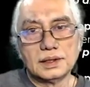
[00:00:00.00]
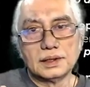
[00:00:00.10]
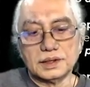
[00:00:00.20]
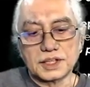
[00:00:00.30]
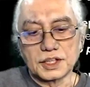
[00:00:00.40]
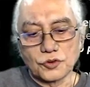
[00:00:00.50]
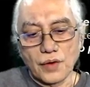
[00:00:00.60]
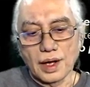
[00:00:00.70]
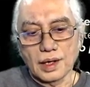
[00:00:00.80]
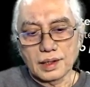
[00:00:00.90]
This is
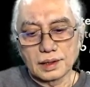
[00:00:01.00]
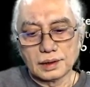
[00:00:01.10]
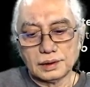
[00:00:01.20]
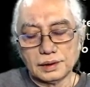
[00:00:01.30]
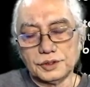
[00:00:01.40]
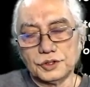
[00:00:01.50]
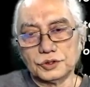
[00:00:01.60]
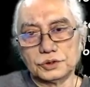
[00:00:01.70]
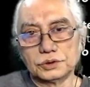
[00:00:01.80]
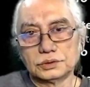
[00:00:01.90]
where
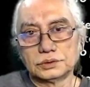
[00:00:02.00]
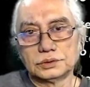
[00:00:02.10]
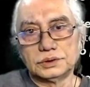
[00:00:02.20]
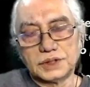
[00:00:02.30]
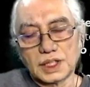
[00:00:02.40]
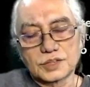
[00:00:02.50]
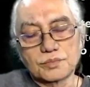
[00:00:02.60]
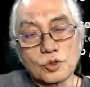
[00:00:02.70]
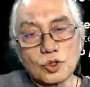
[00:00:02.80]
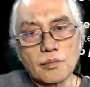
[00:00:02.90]
you just
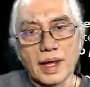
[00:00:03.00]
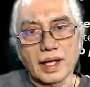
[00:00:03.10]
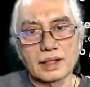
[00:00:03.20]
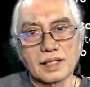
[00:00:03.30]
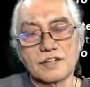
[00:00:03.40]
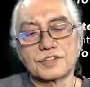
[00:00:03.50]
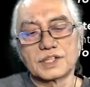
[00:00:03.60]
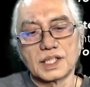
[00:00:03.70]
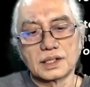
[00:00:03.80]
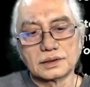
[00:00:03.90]
pull back
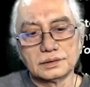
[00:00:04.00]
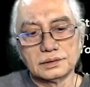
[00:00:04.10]
everything,